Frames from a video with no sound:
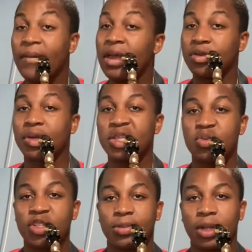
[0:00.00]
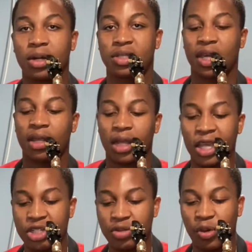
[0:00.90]
You can switch up the
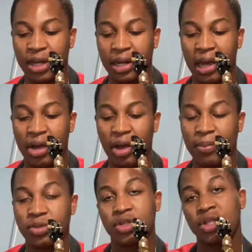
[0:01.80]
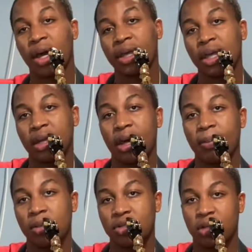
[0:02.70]
articulation. Right now, I'm tonguing up
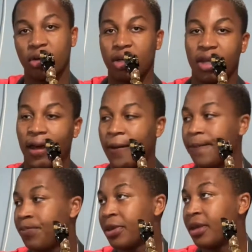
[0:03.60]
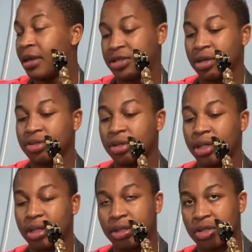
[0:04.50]
and slurring down. It's also
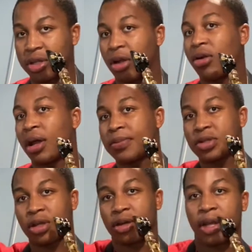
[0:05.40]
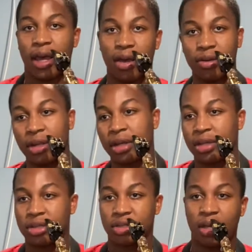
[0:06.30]
good to slur up, slur down,
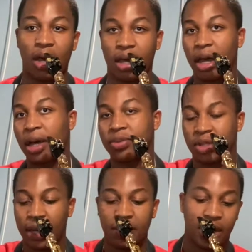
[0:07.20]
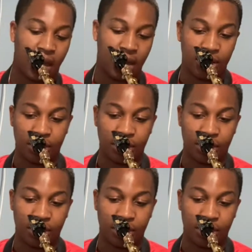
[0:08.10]
tongue up, tongue down.